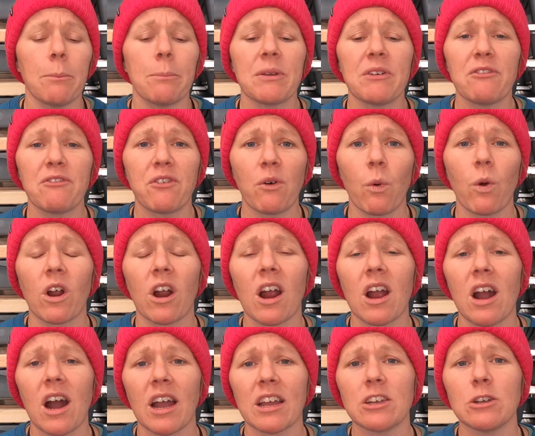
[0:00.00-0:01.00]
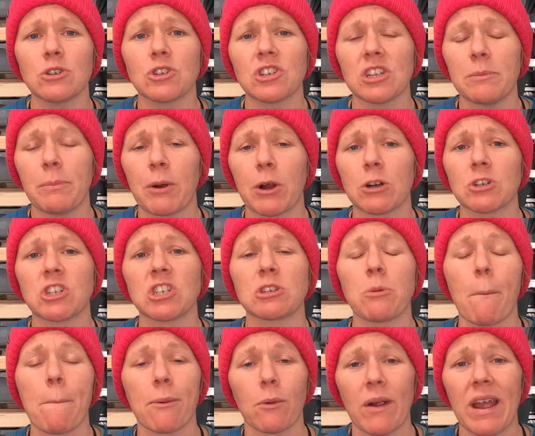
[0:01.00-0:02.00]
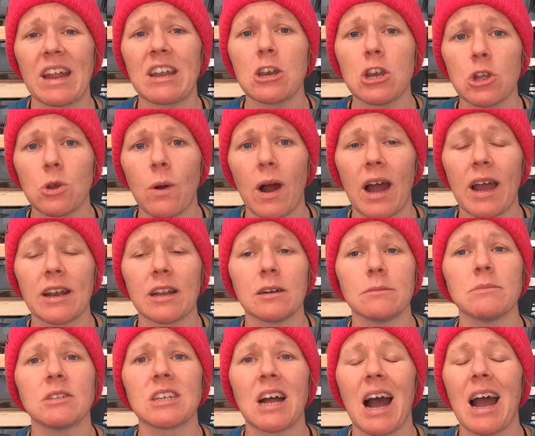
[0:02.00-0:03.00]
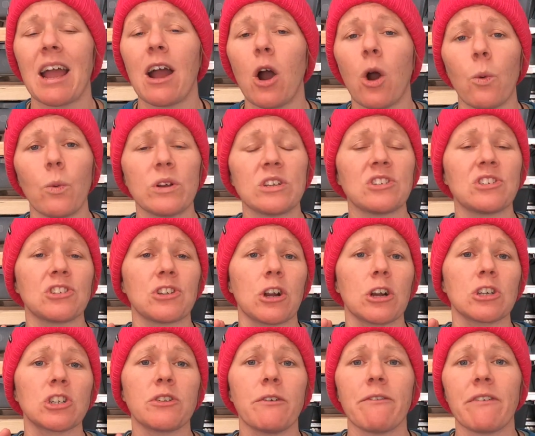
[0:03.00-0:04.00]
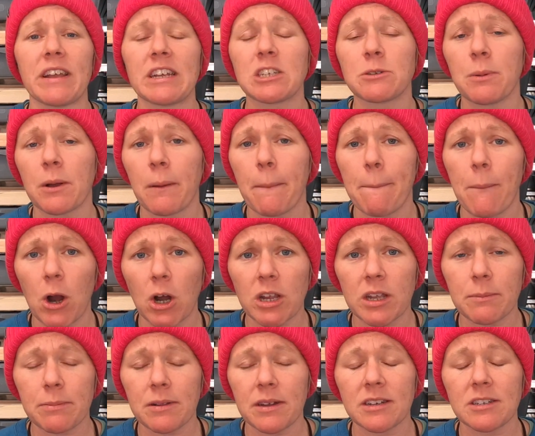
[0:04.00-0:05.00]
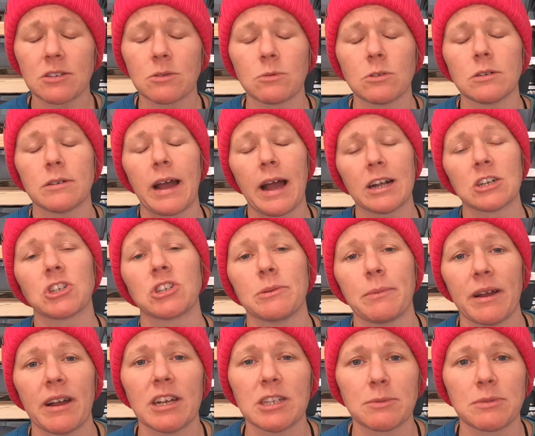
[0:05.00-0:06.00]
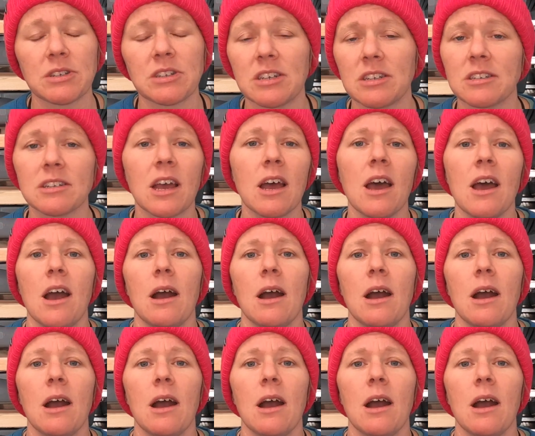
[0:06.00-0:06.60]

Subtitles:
Before I usually purchase brand new items, I always search Facebook Marketplace. Well, actually my husband does.